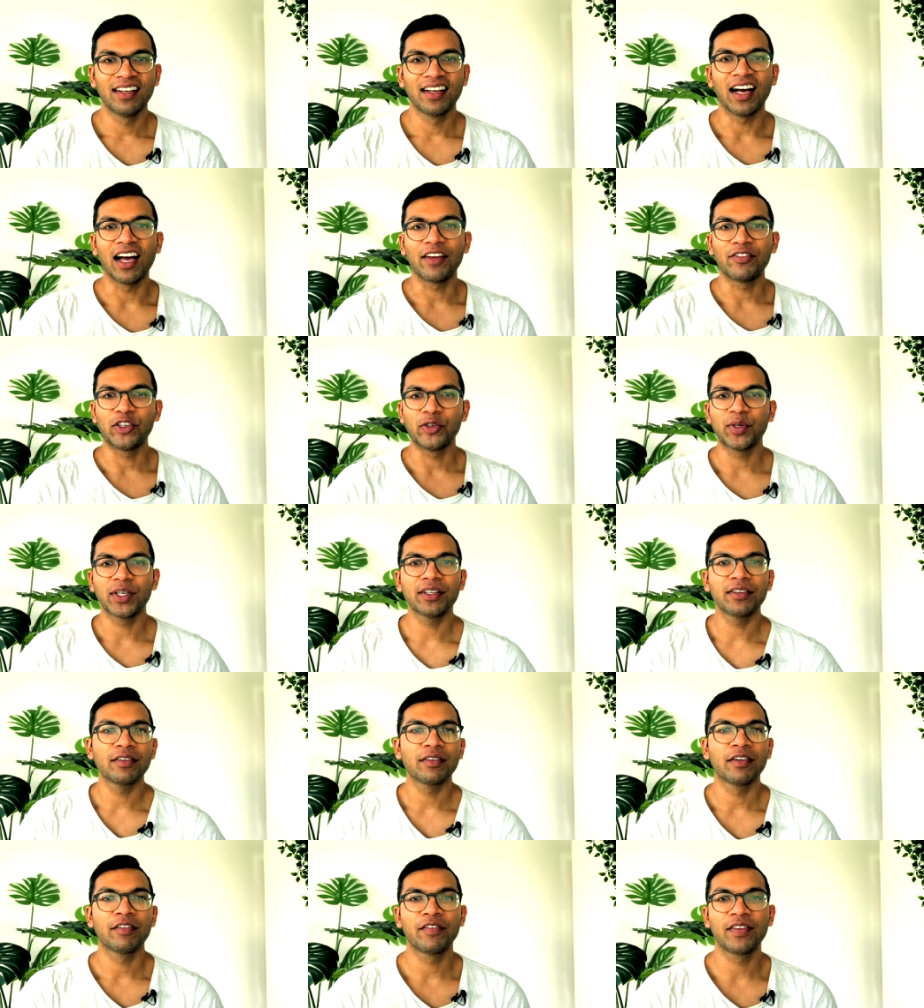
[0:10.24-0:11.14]
Hi everyone,
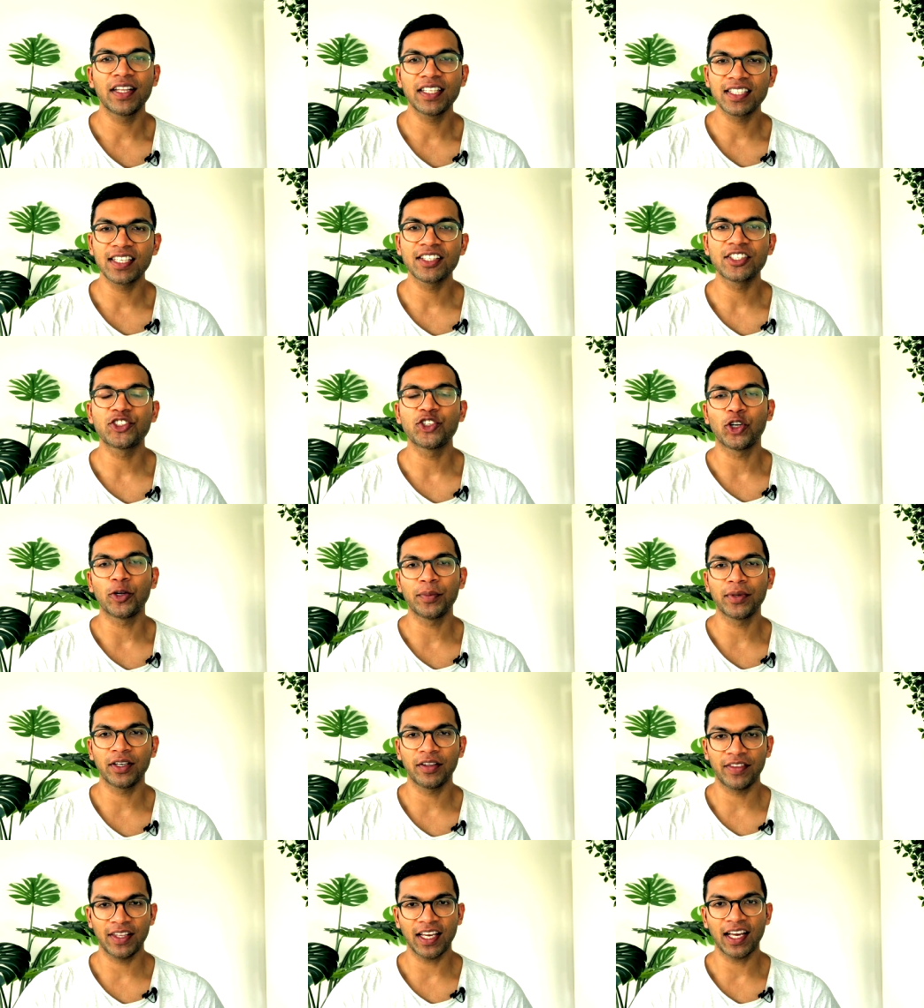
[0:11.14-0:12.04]
for this
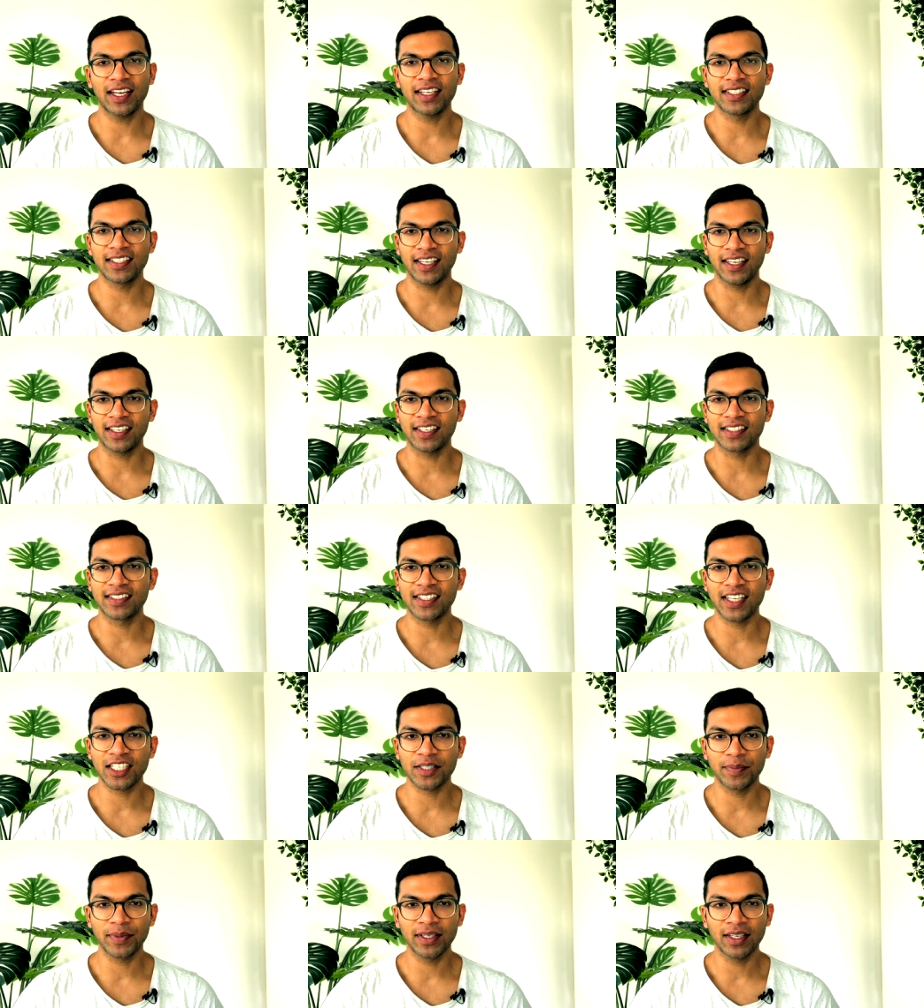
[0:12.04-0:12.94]
installment of the anesthetic
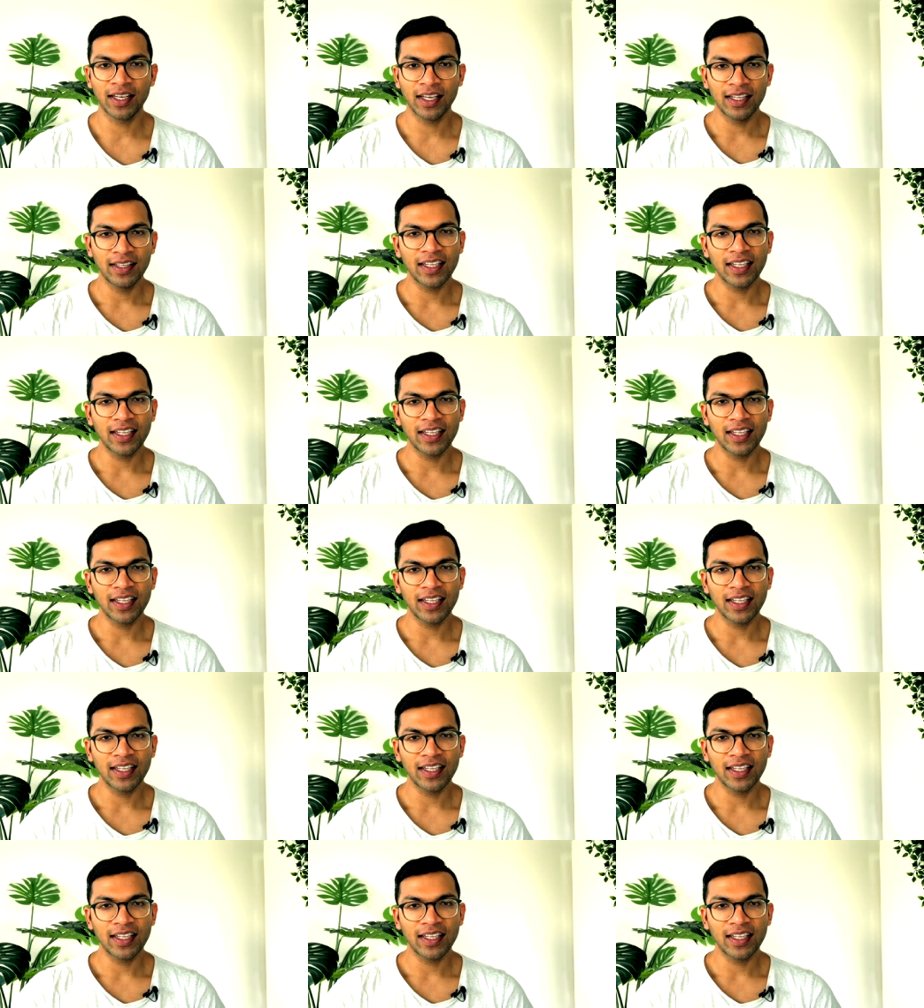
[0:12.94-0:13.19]
assessment,